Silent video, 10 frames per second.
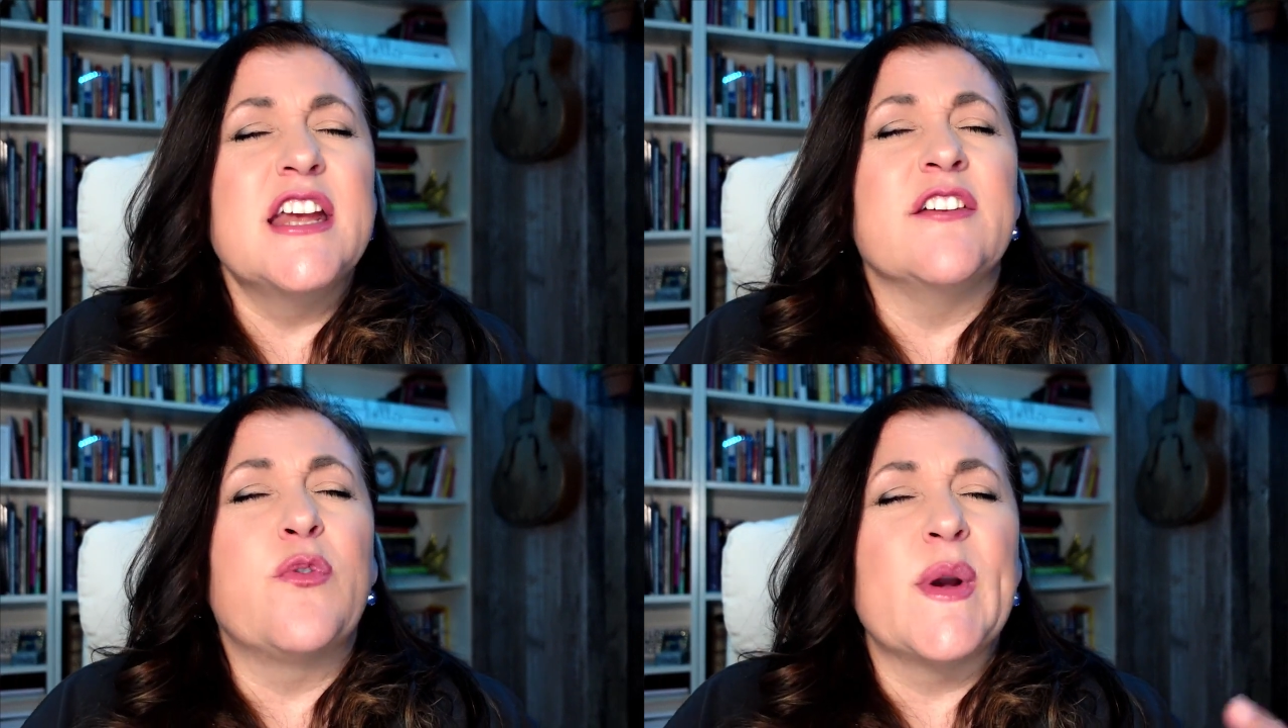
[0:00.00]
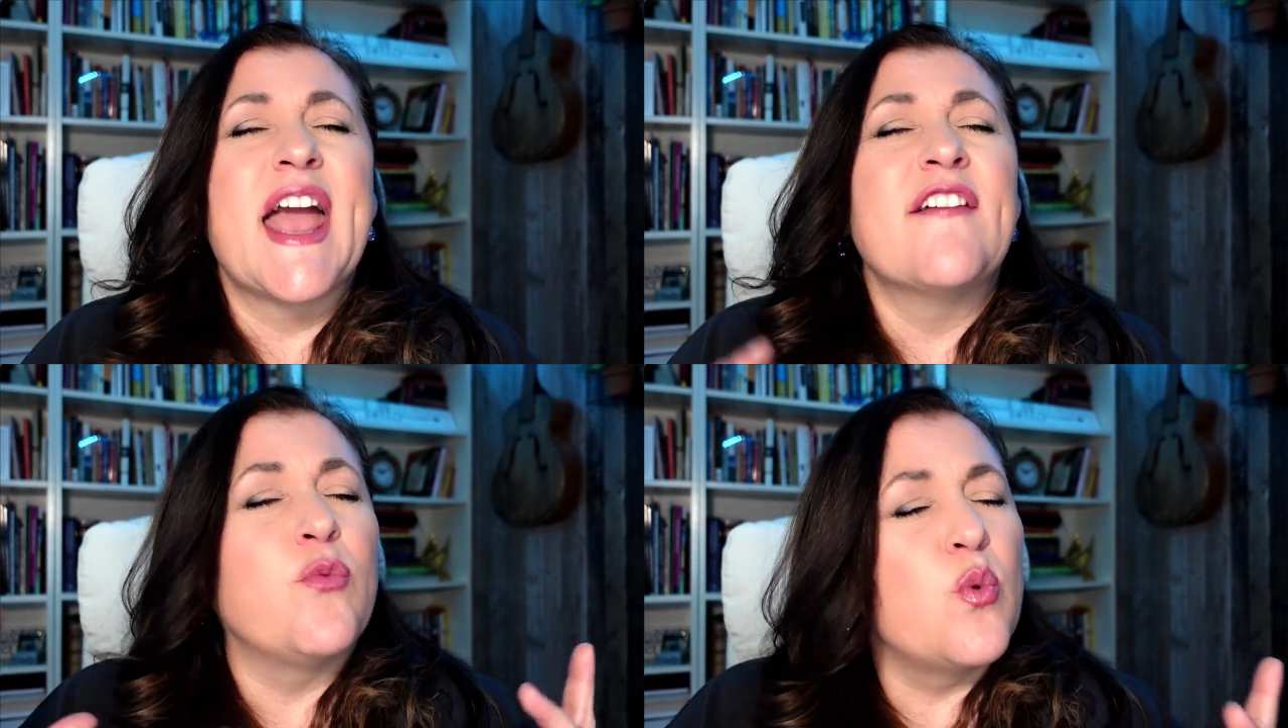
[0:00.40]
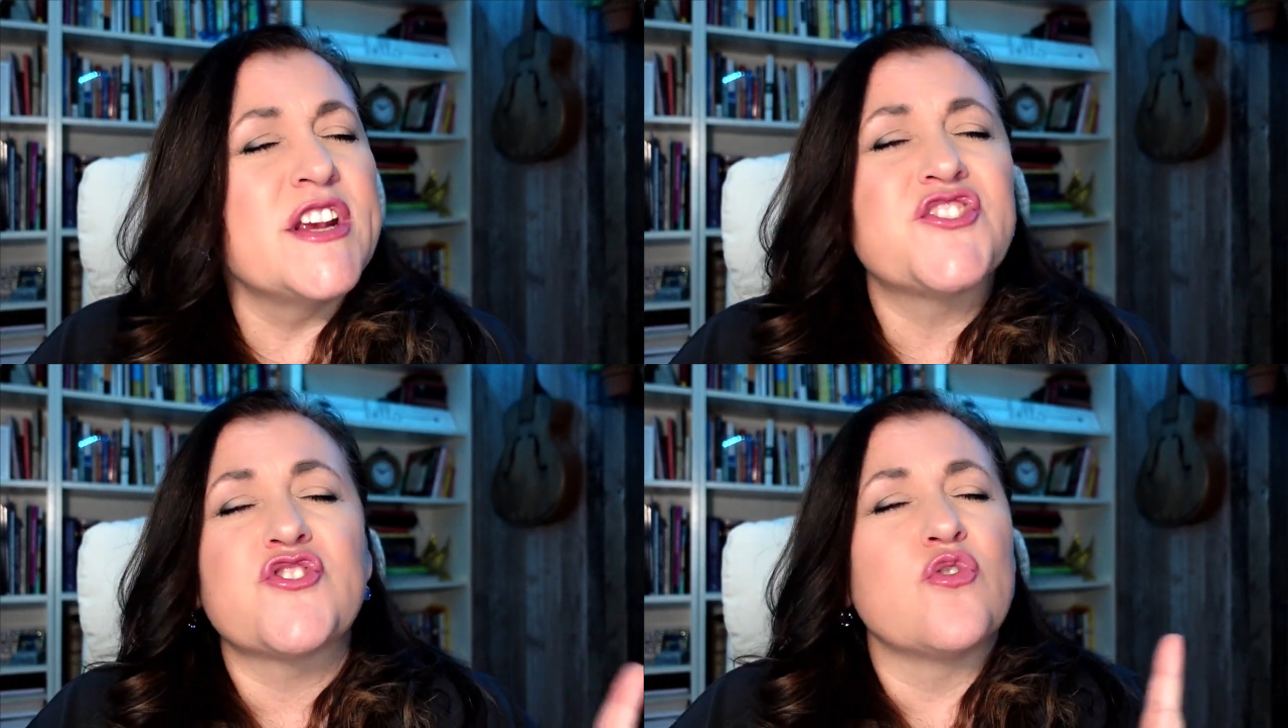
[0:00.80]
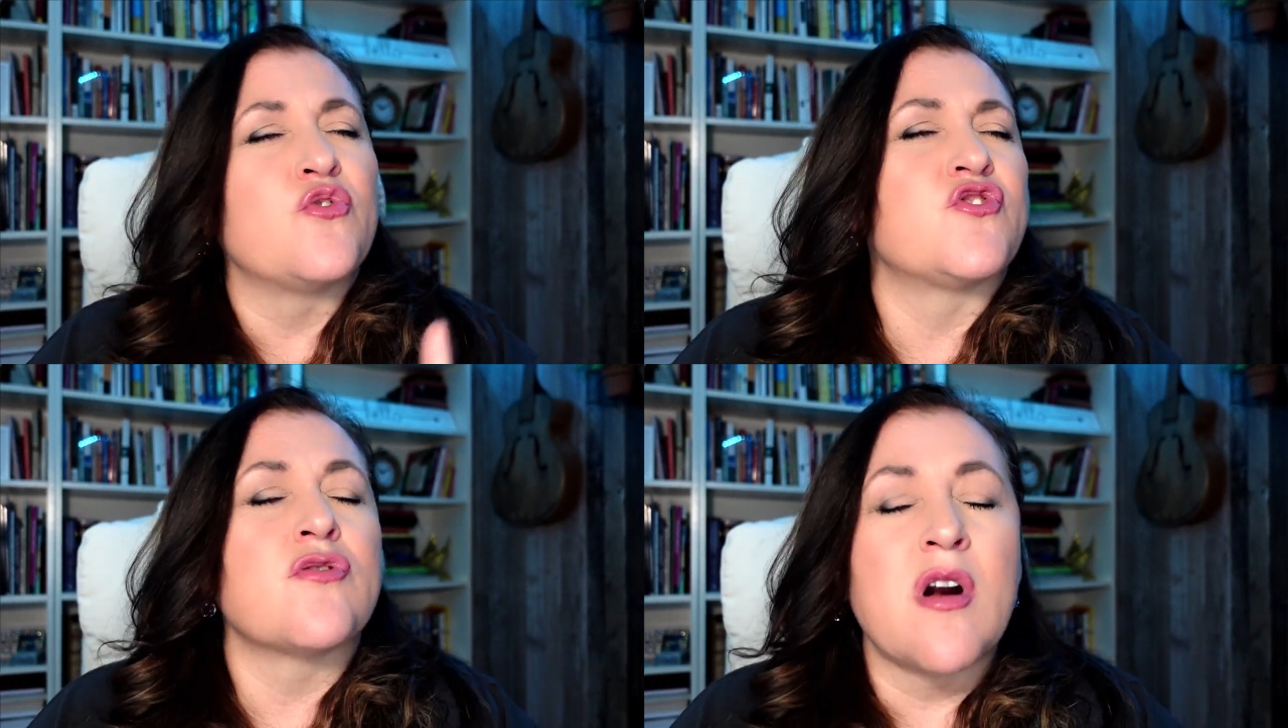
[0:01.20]
if we have wished
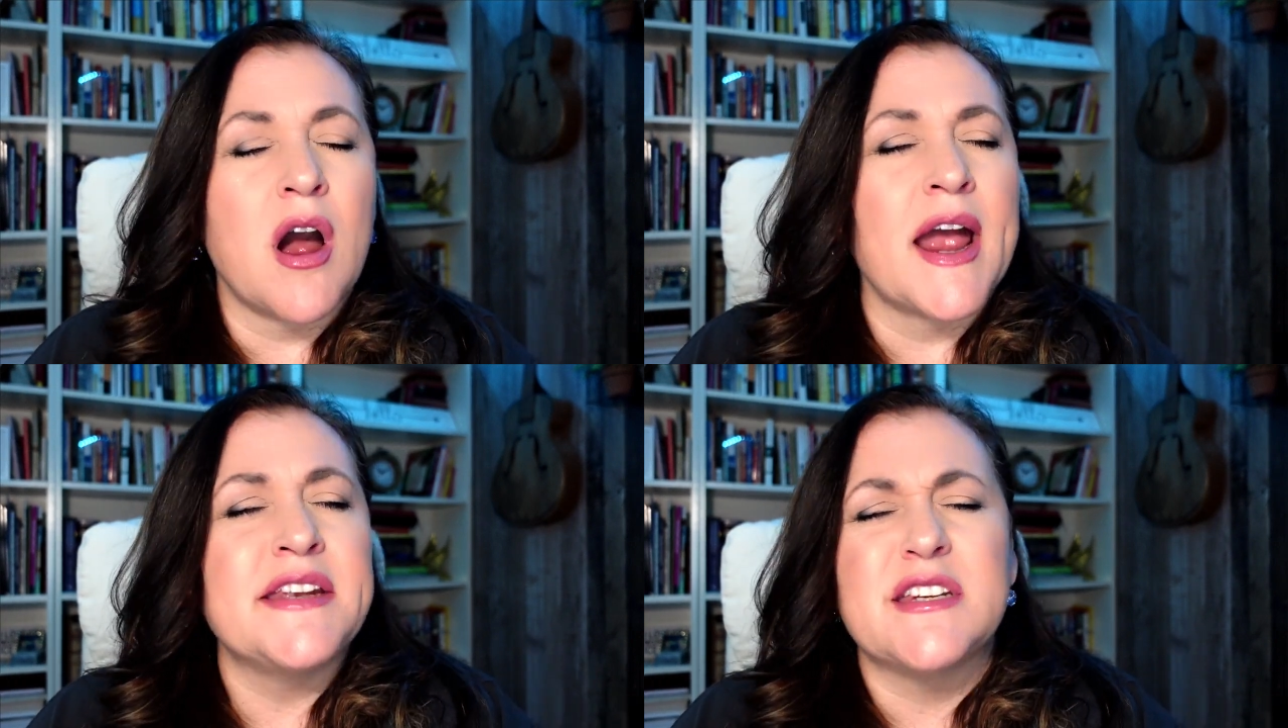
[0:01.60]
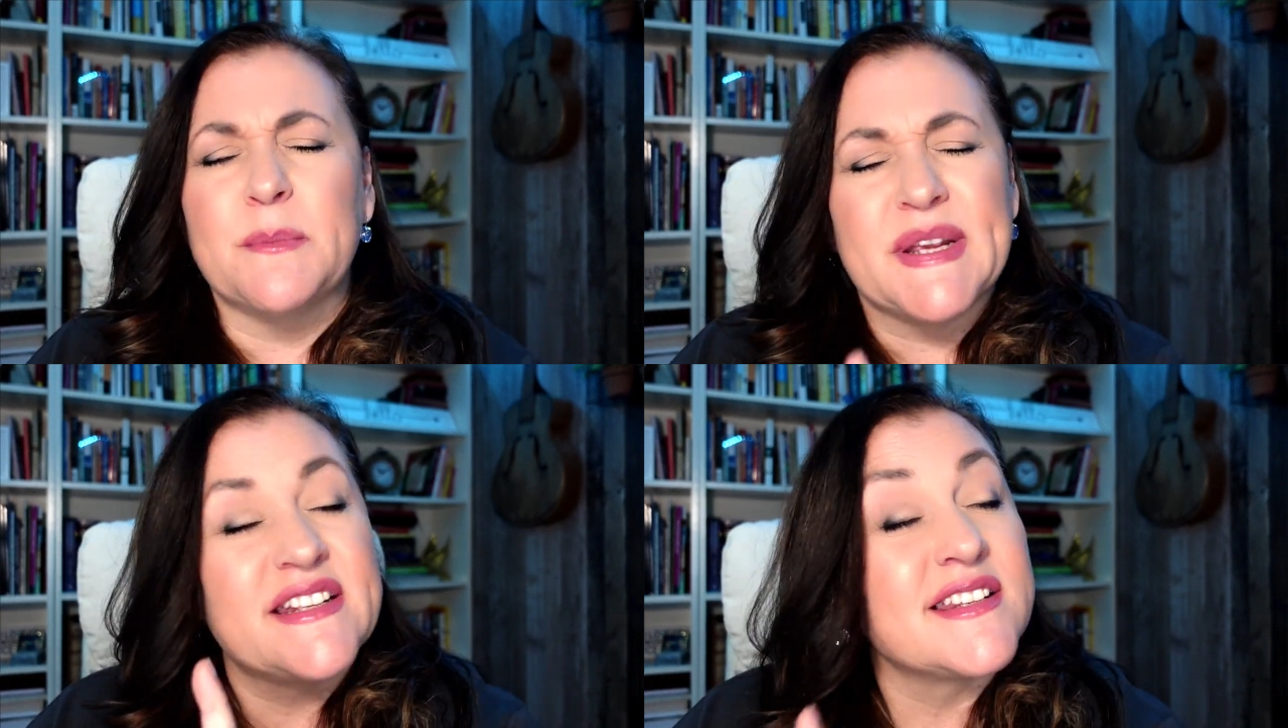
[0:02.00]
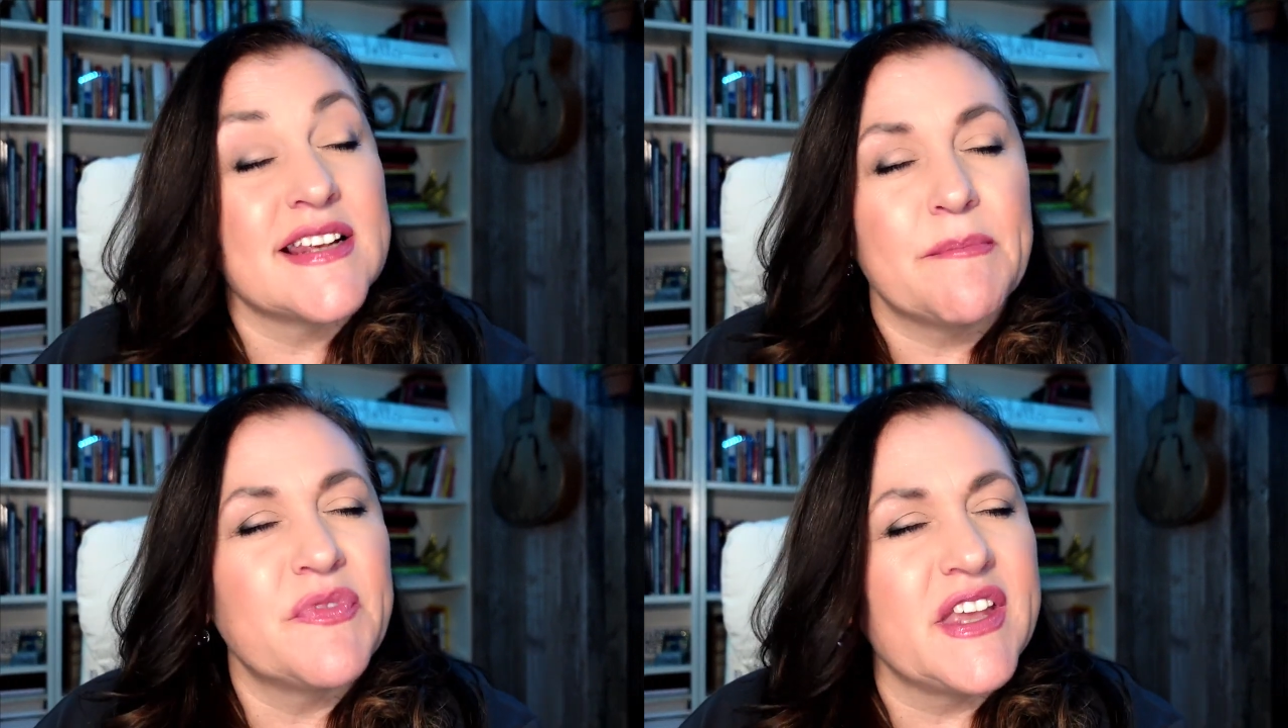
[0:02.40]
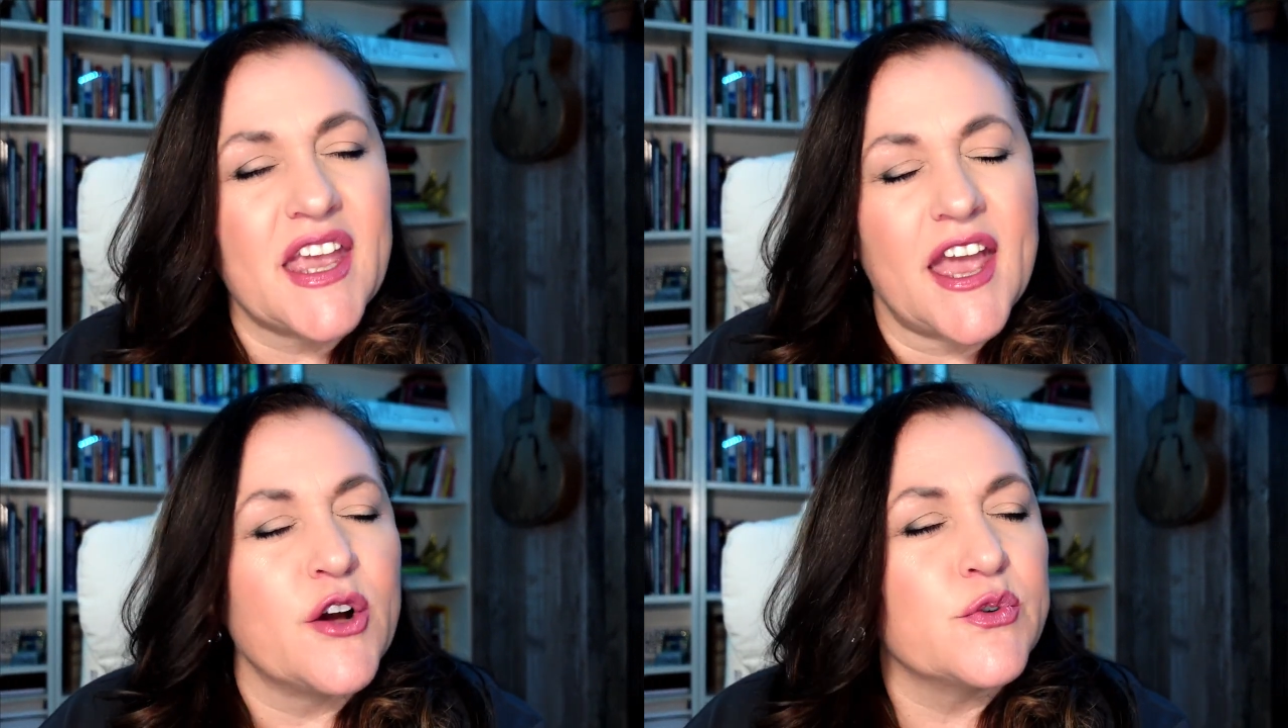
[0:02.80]
or tried to be
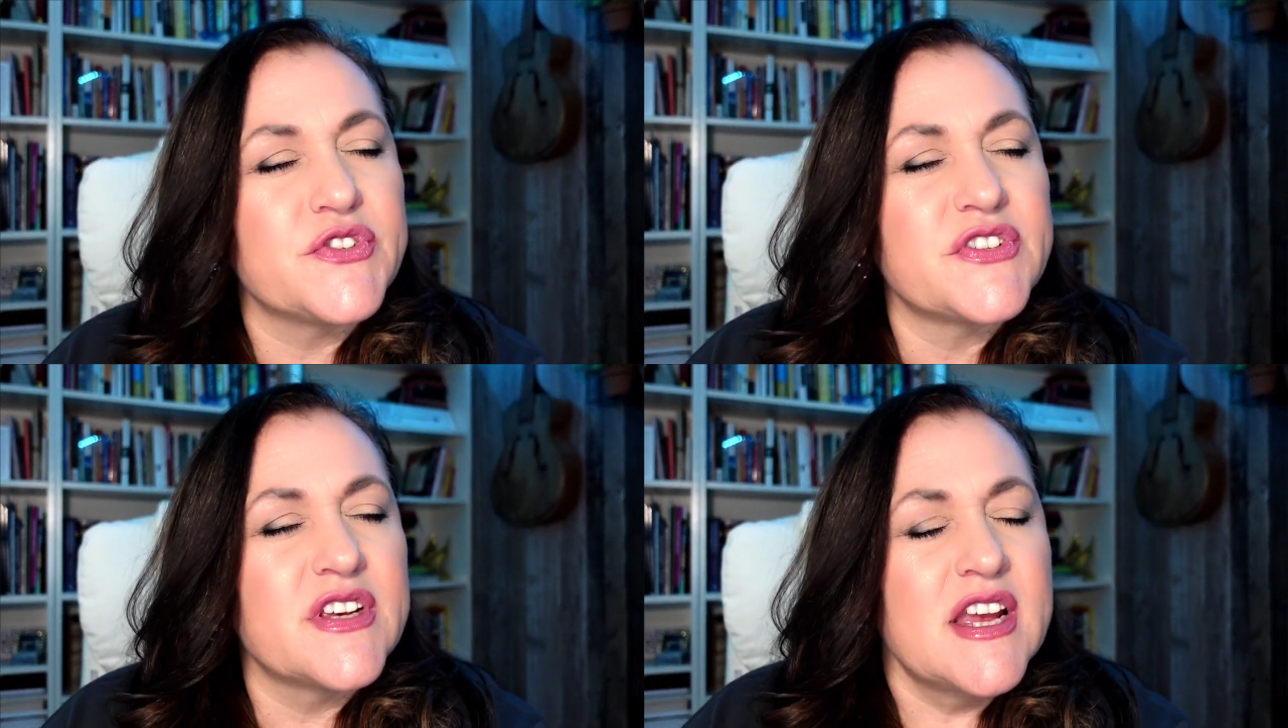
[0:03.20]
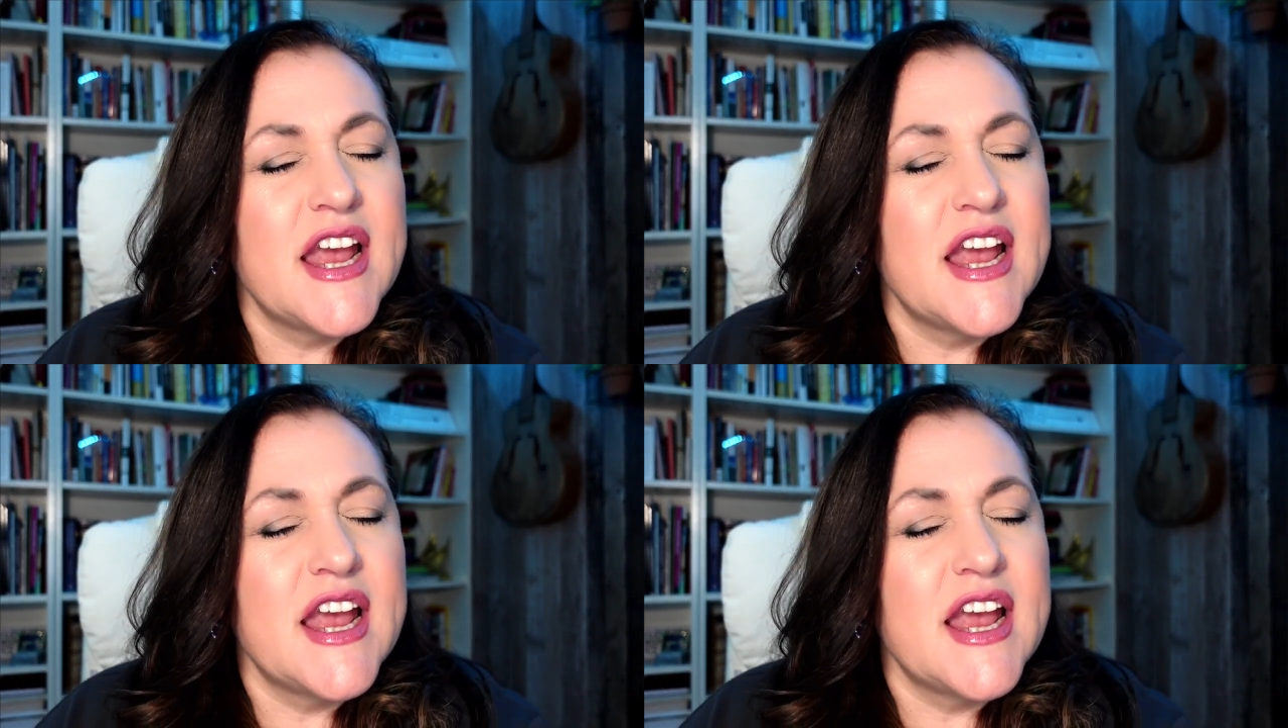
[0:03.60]
something else.